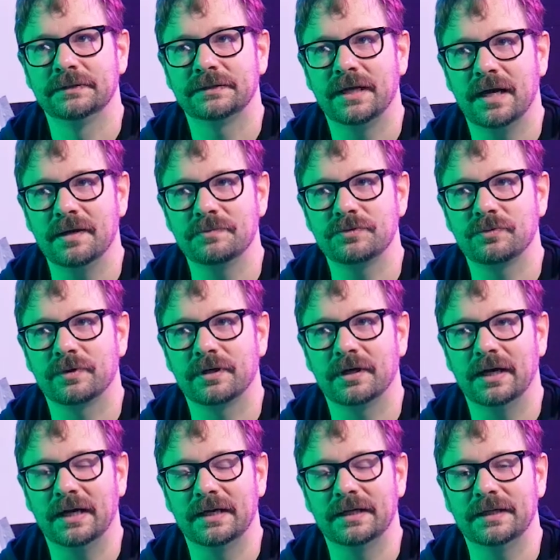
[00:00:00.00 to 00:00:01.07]
times
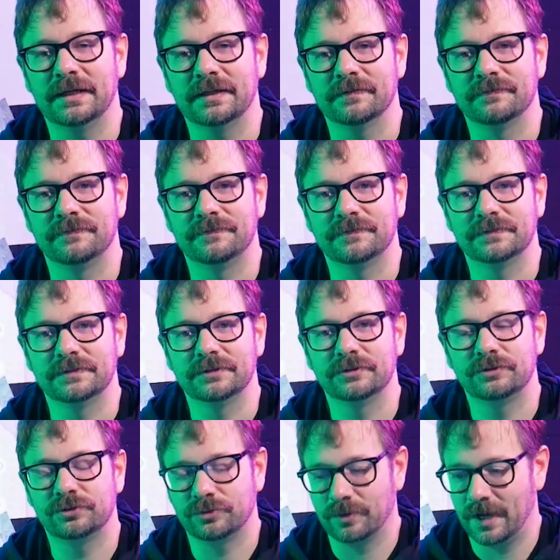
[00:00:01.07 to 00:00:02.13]
where I have
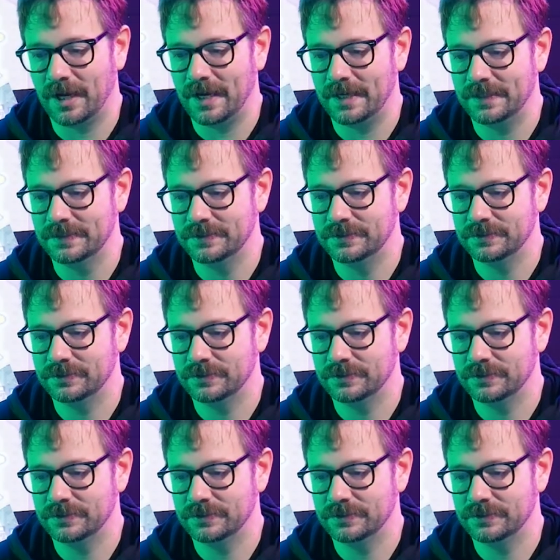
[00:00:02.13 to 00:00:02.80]
tried